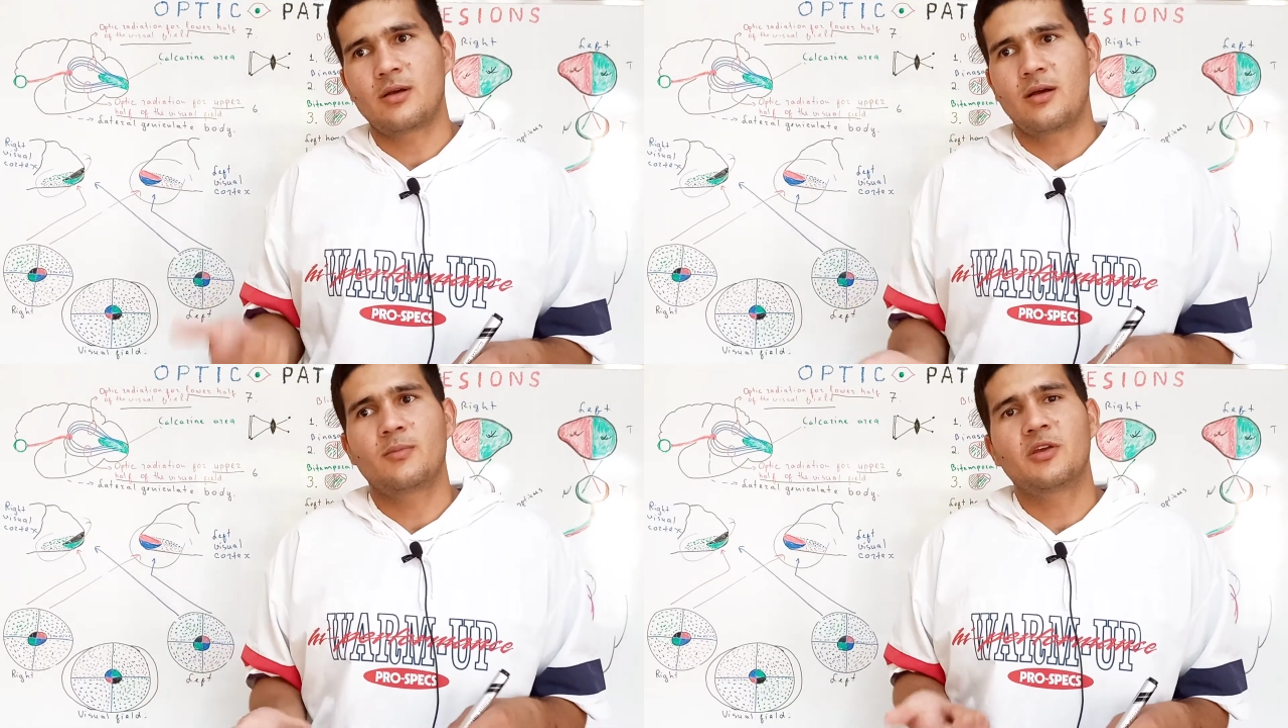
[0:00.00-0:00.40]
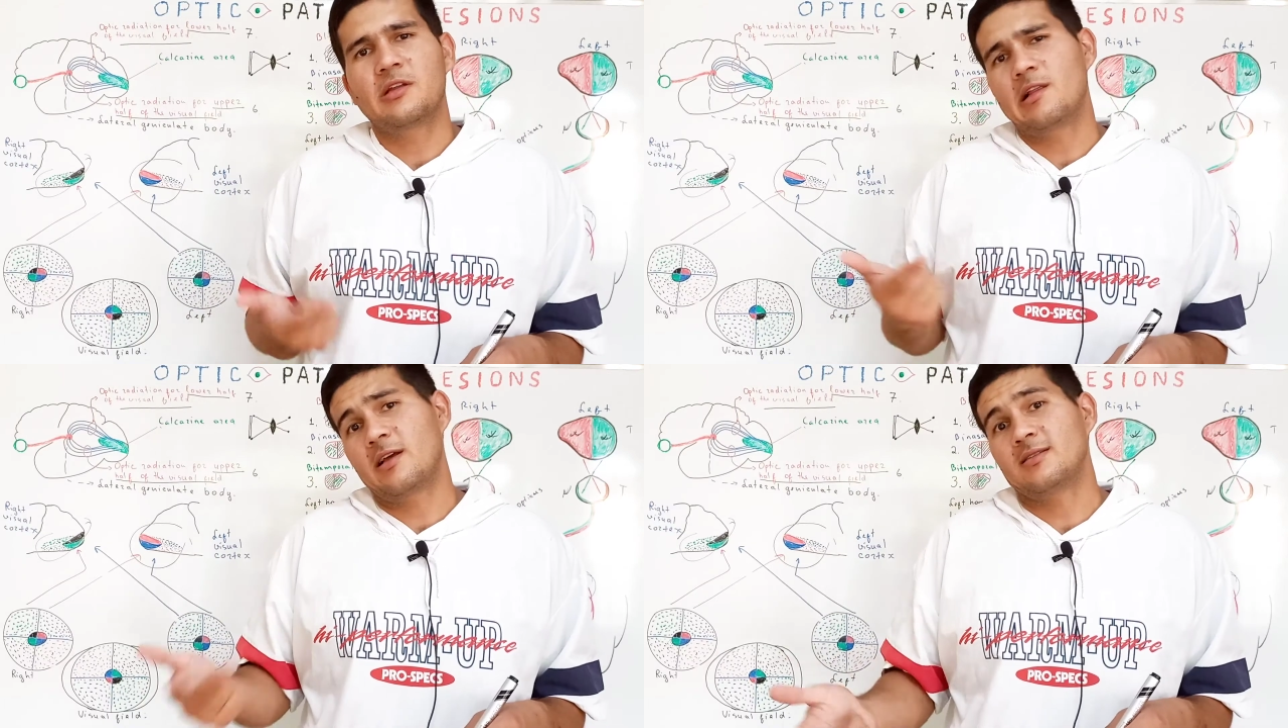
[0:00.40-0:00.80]

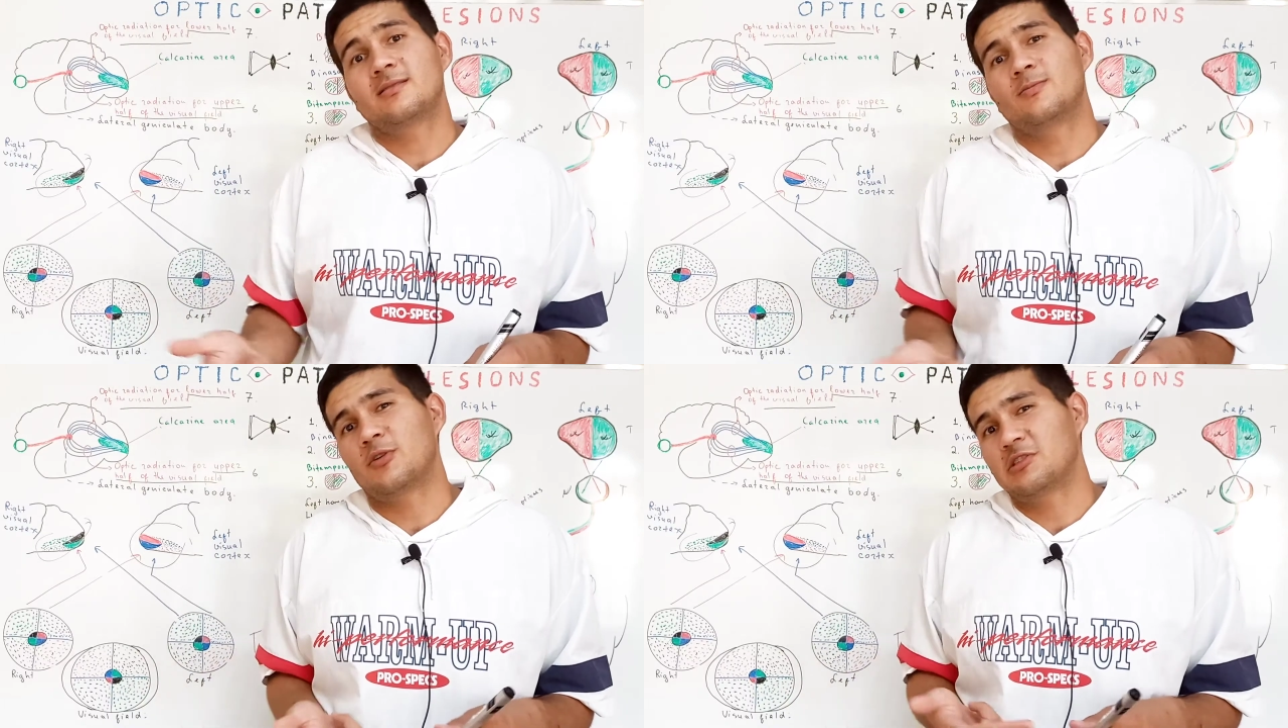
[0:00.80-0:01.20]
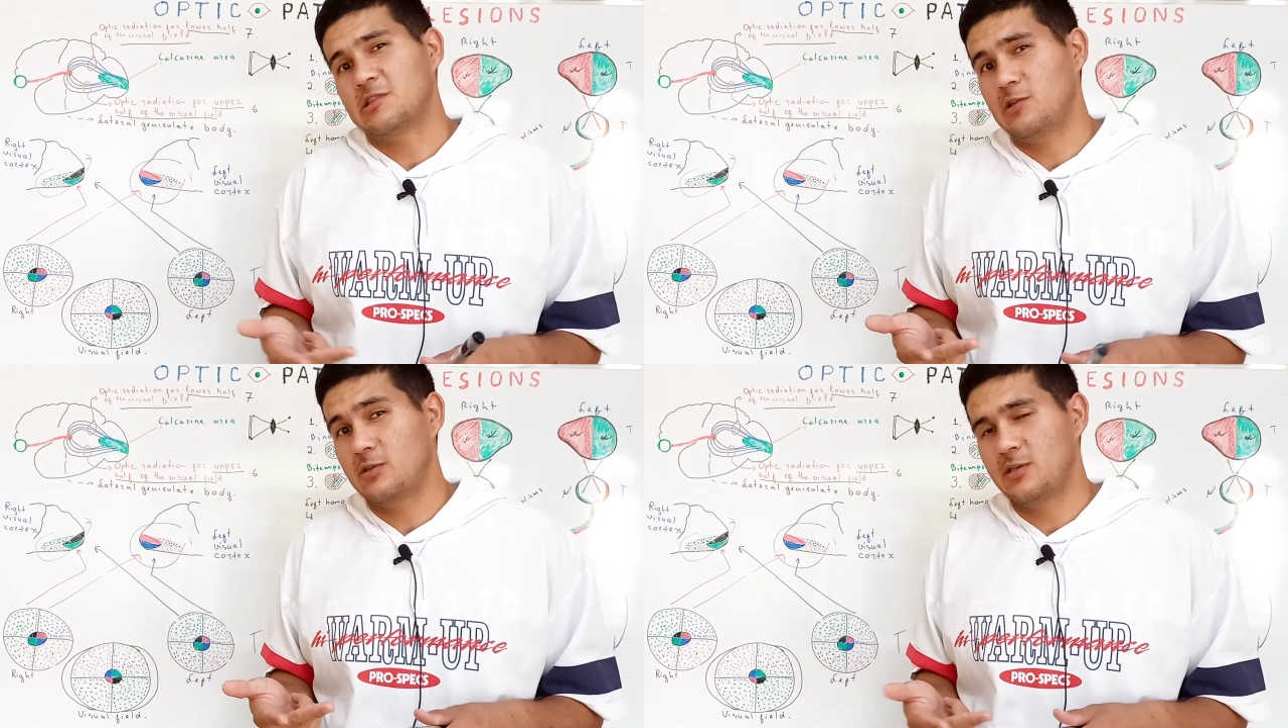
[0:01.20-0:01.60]
middle, and
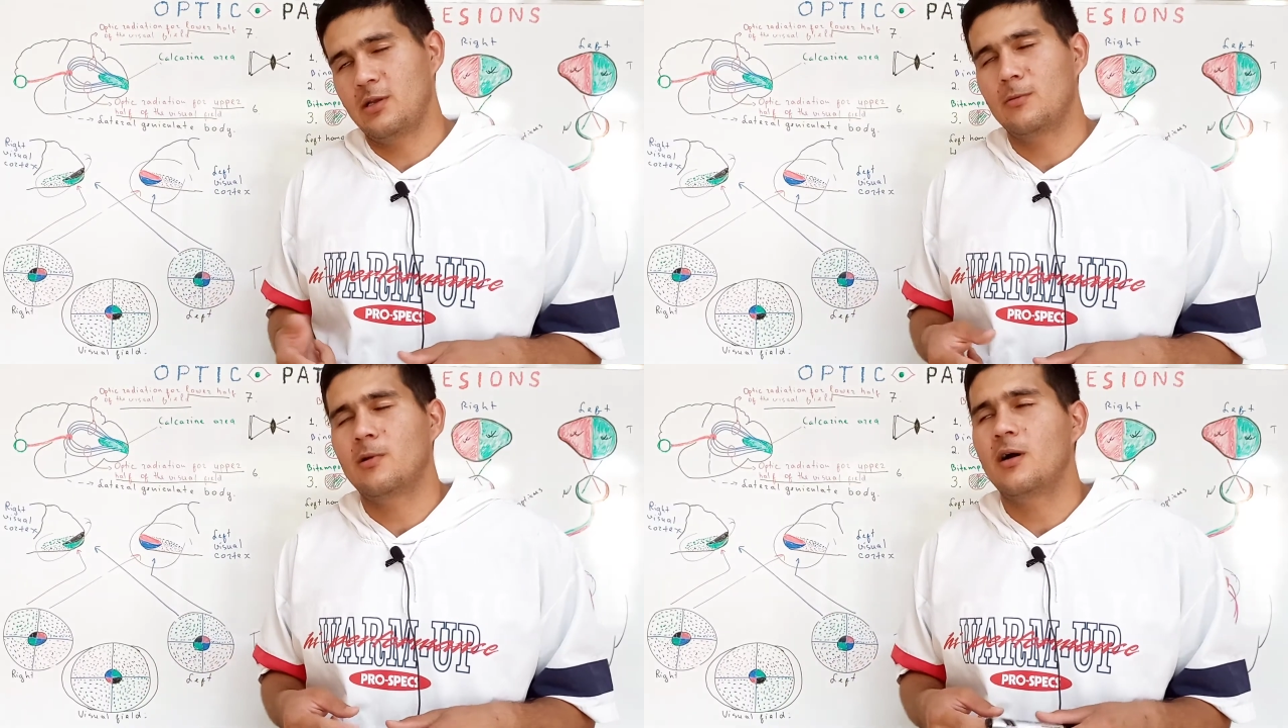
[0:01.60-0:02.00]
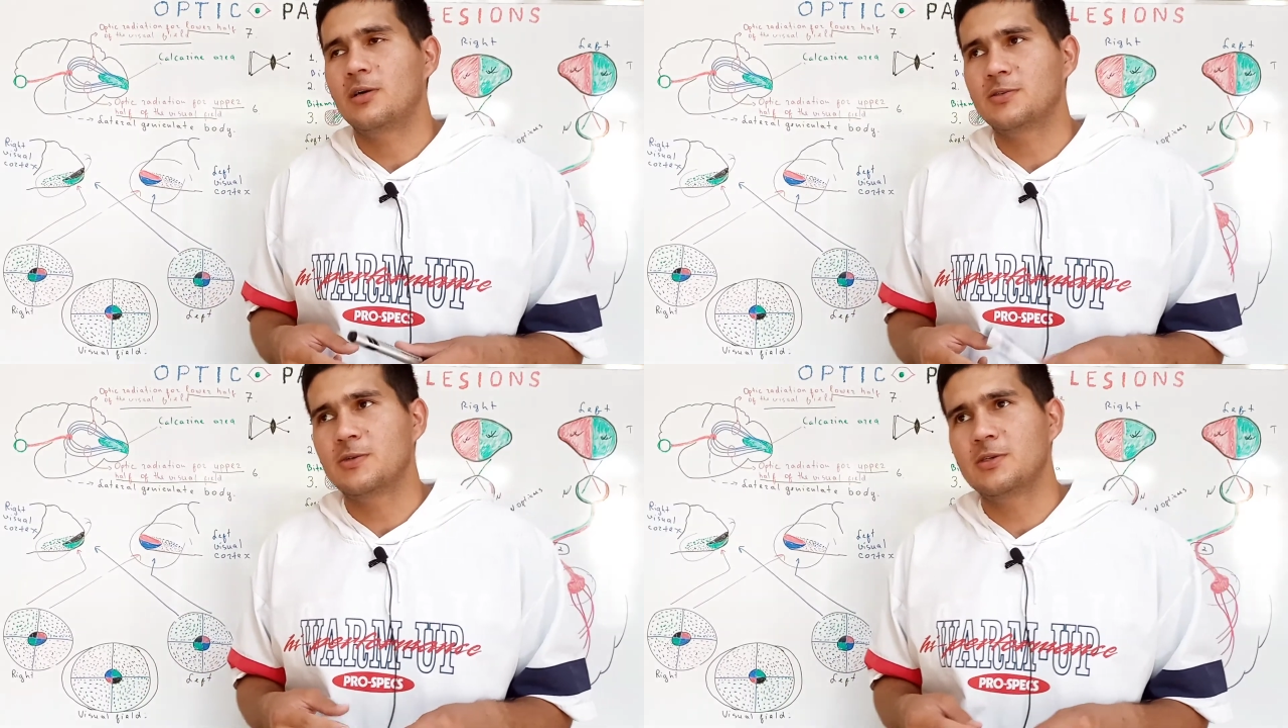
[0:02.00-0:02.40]
posterior cerebral
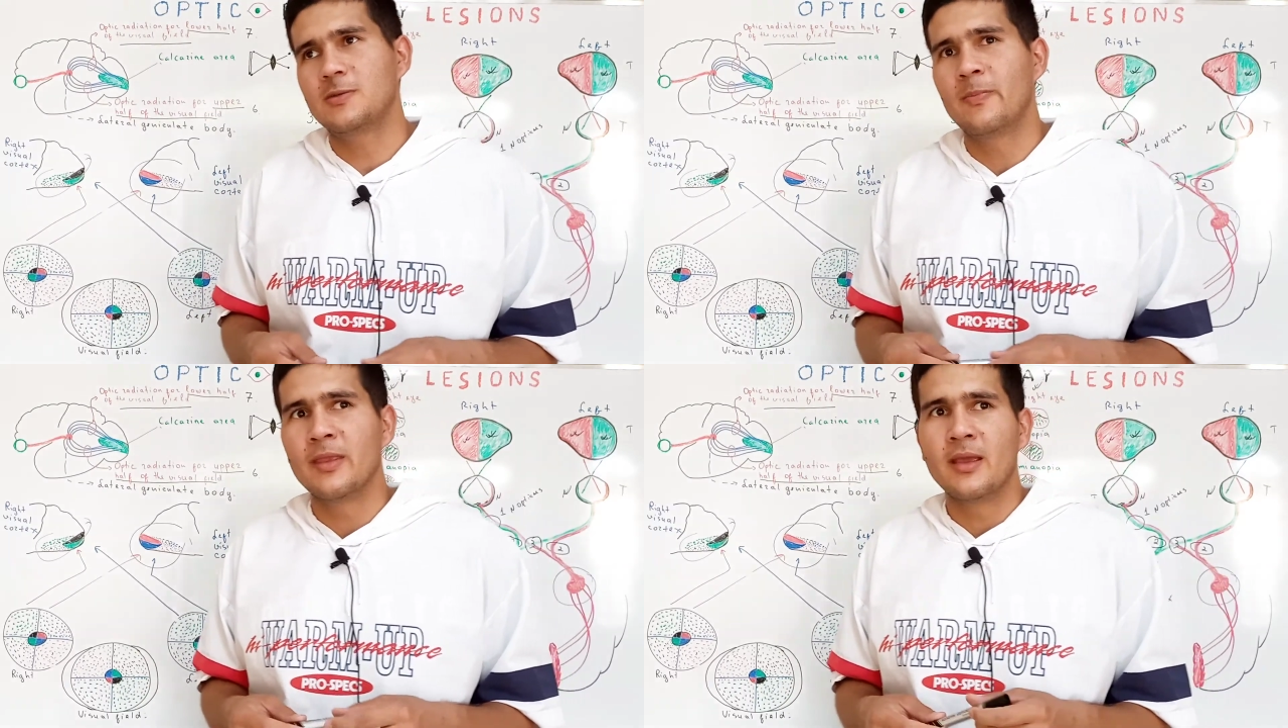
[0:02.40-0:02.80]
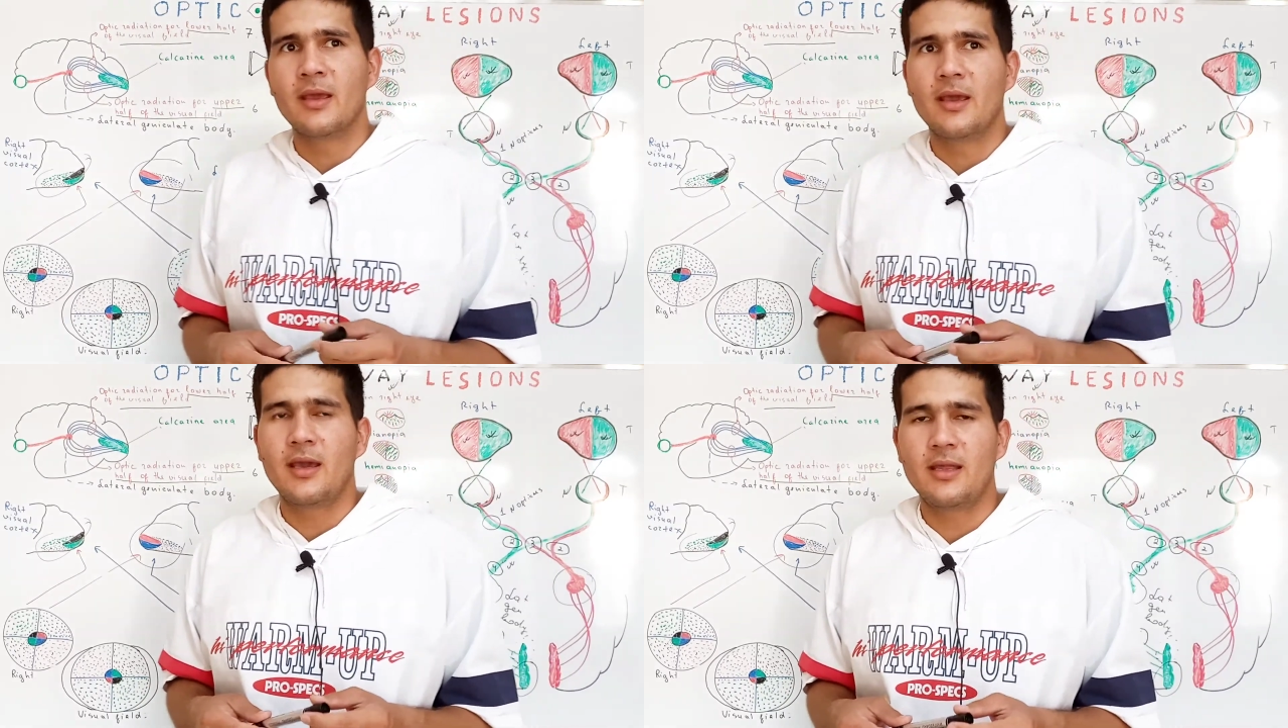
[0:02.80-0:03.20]
arteries.
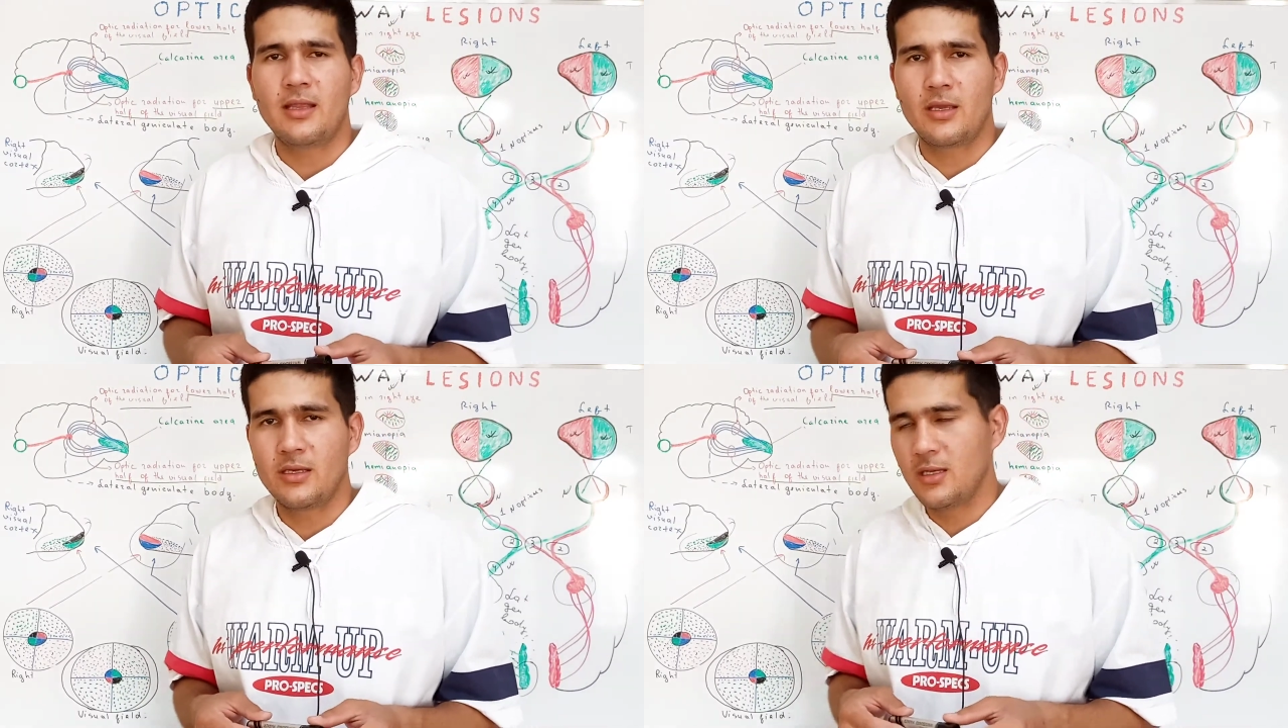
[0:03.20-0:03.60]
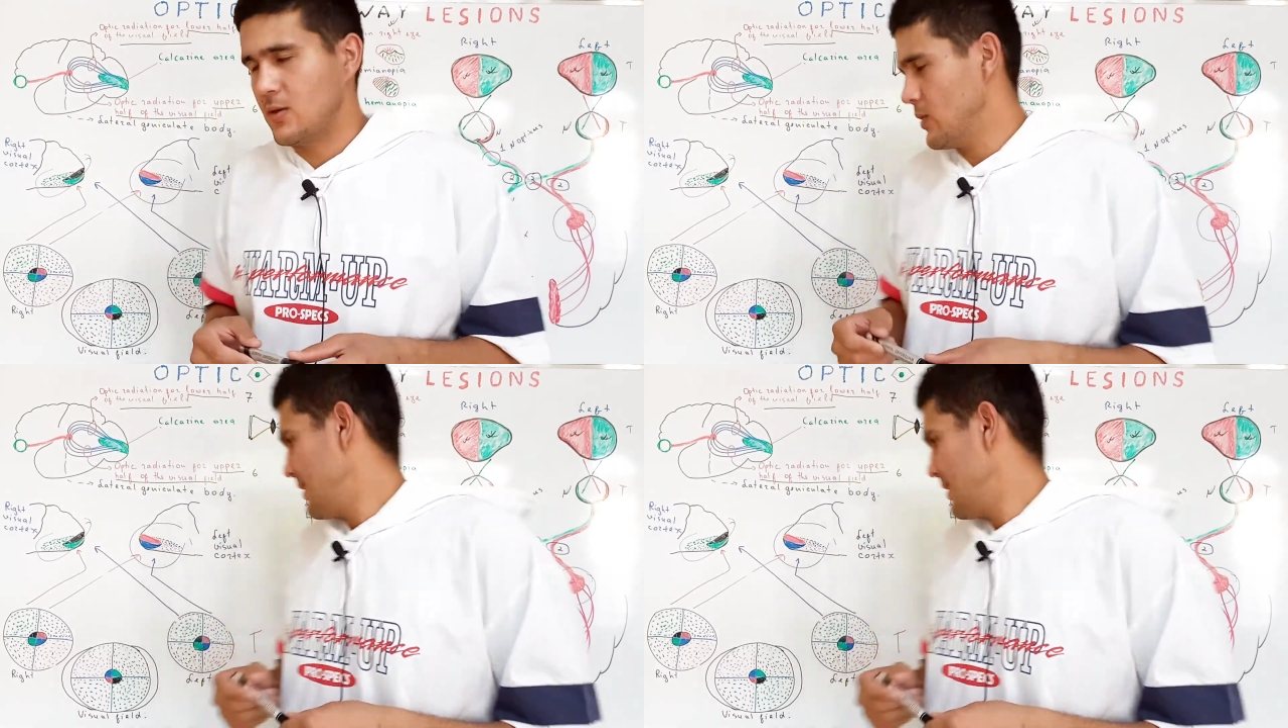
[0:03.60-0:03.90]
And you know,